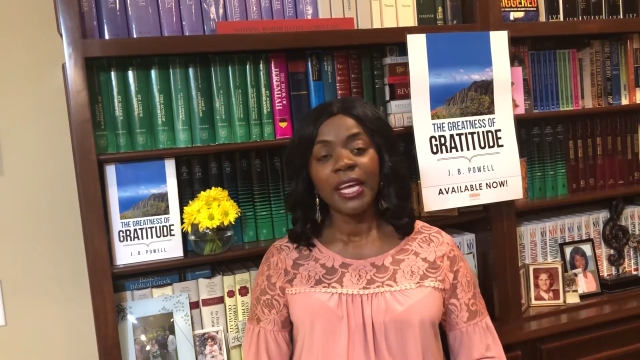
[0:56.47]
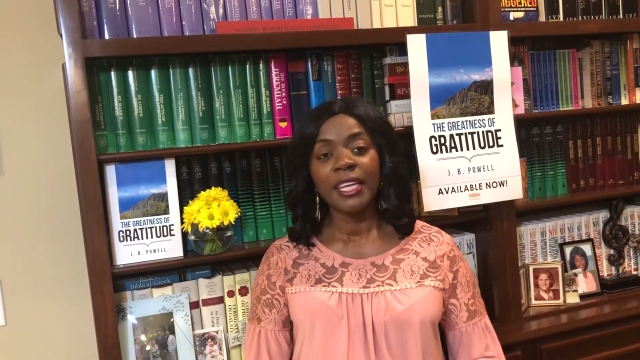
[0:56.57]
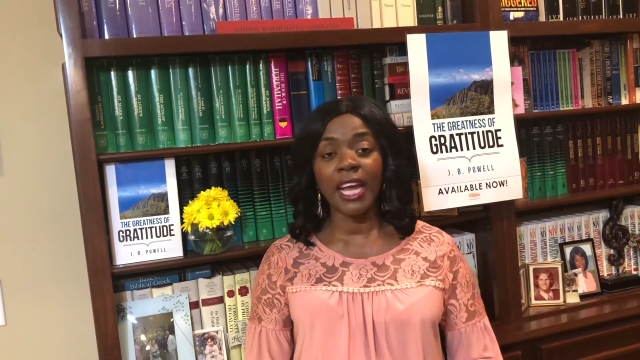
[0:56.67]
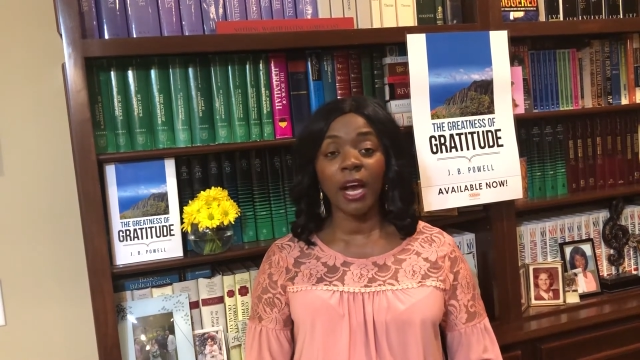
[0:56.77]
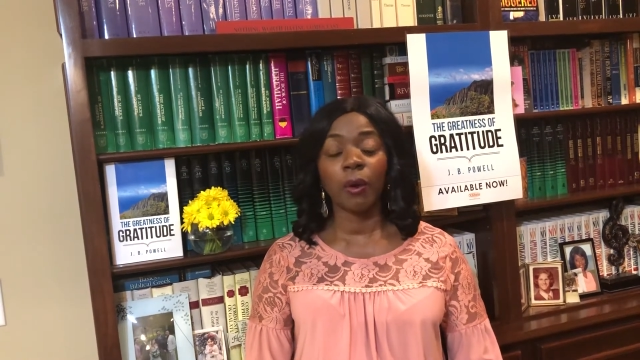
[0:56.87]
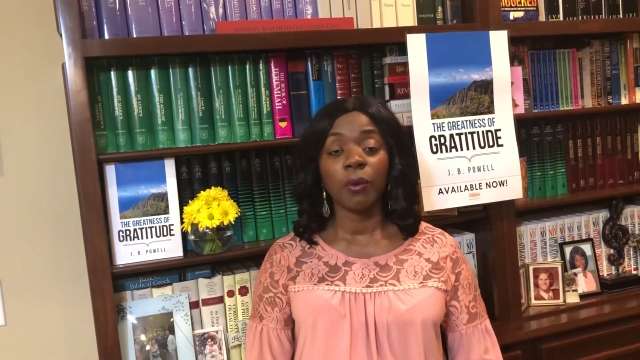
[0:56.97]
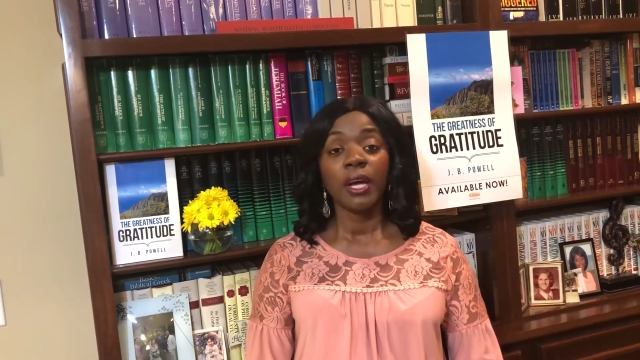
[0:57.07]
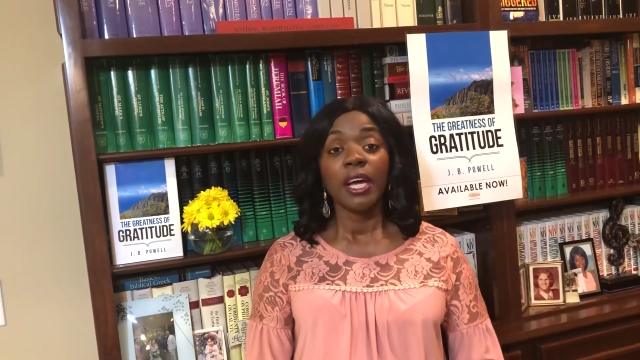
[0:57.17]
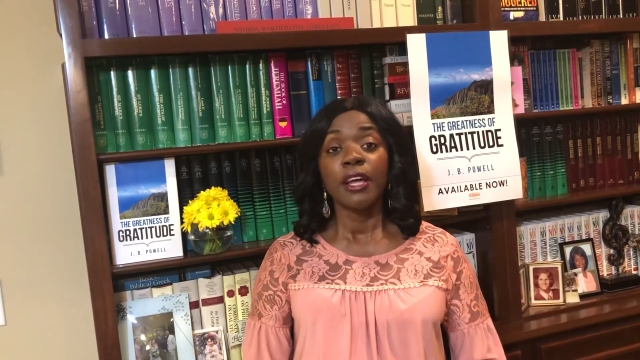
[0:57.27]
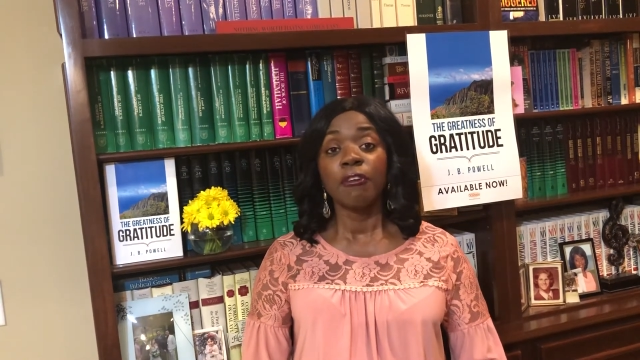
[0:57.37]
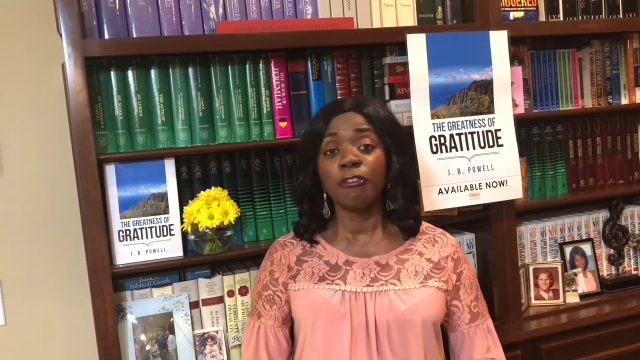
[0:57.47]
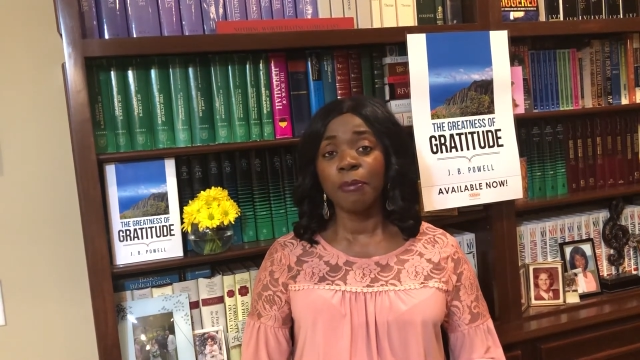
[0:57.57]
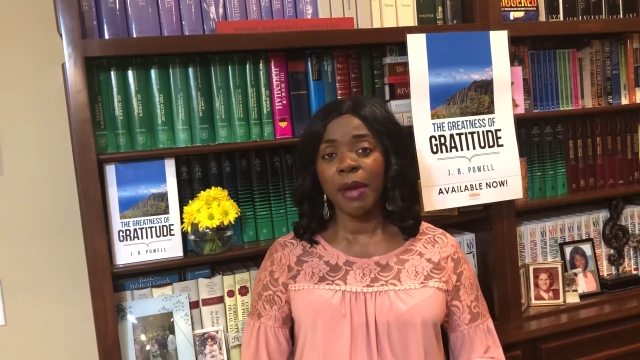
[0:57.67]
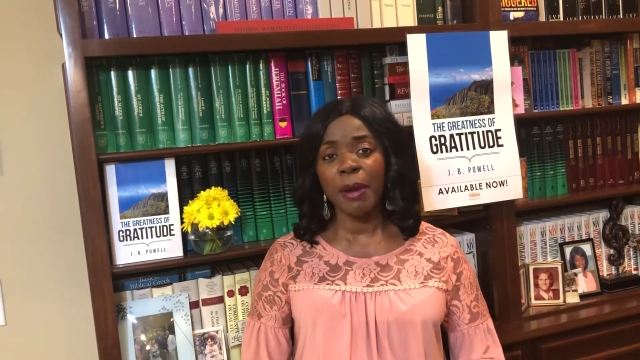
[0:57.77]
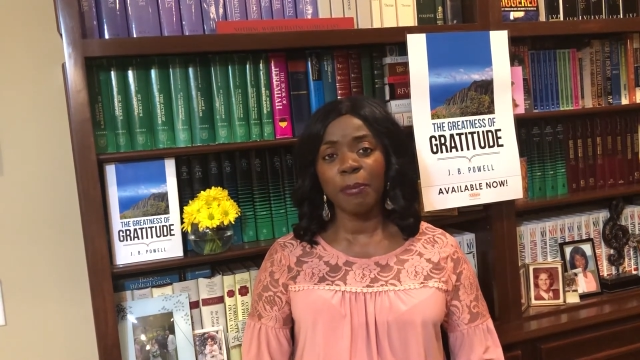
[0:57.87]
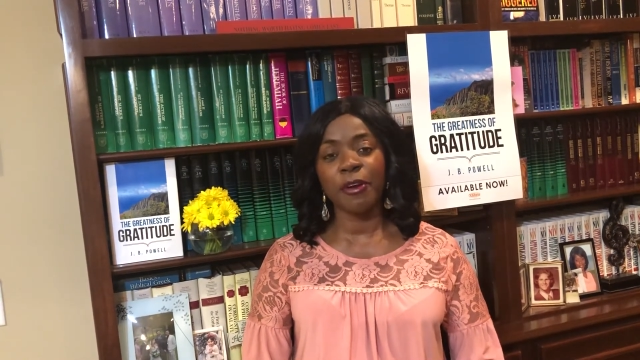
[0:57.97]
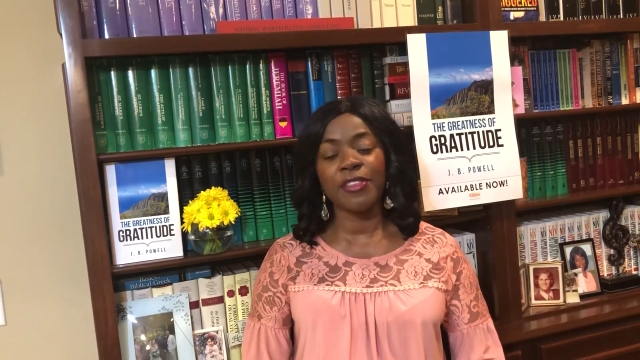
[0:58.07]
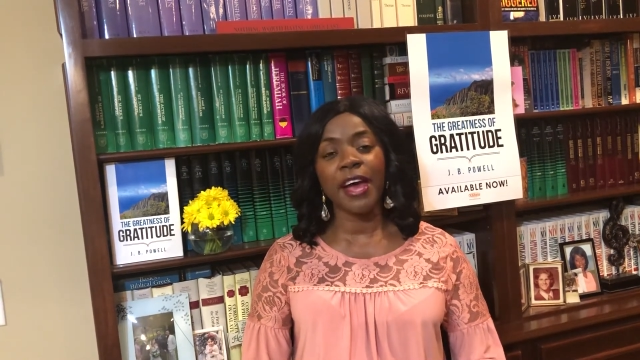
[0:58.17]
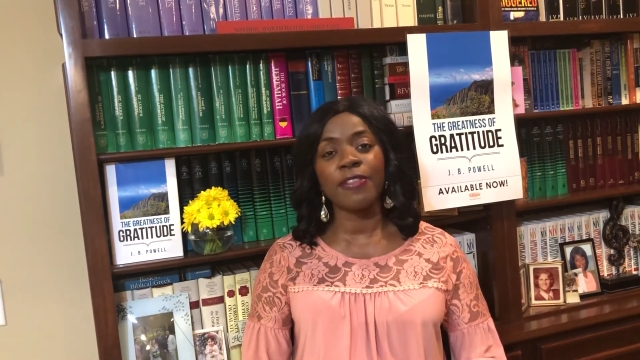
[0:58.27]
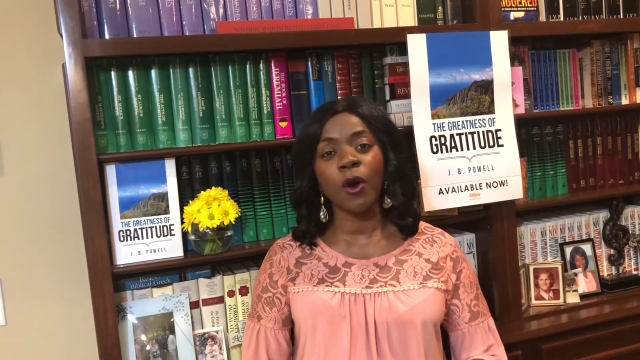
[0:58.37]
Now, remember
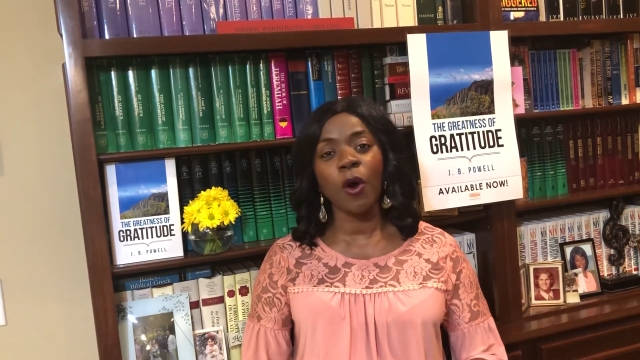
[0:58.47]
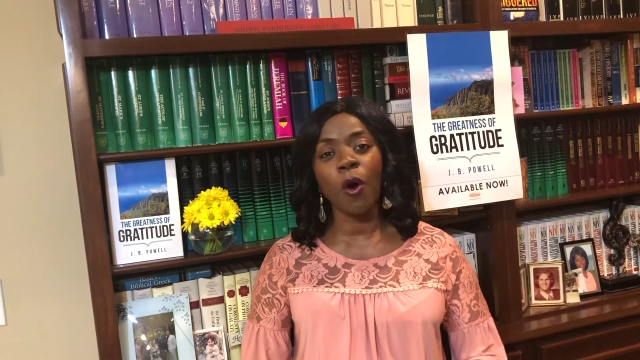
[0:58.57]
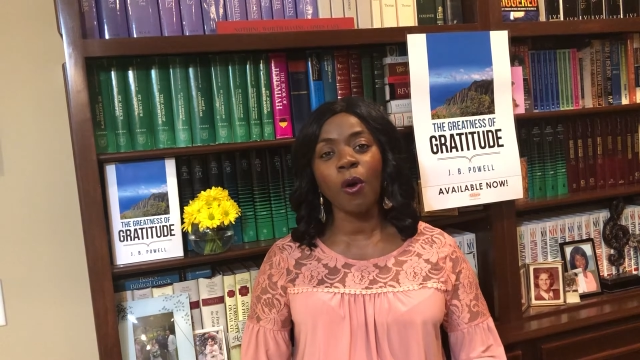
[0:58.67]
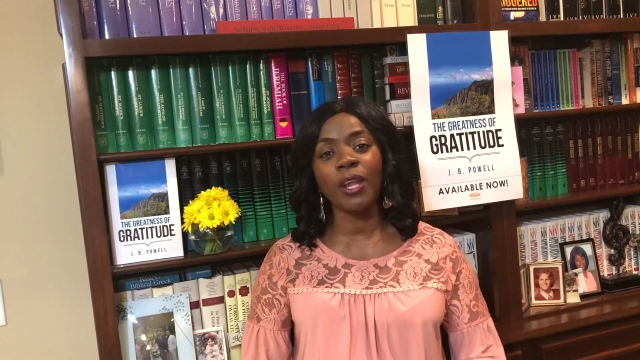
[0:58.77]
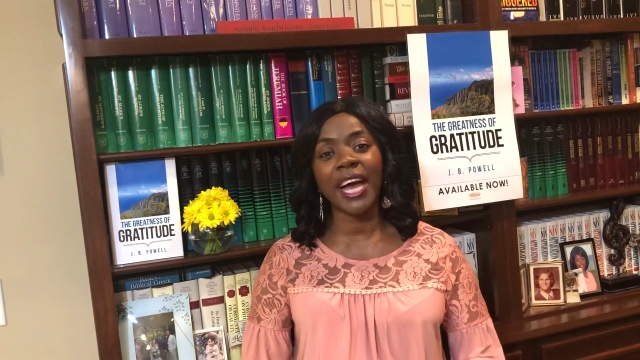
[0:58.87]
that the whole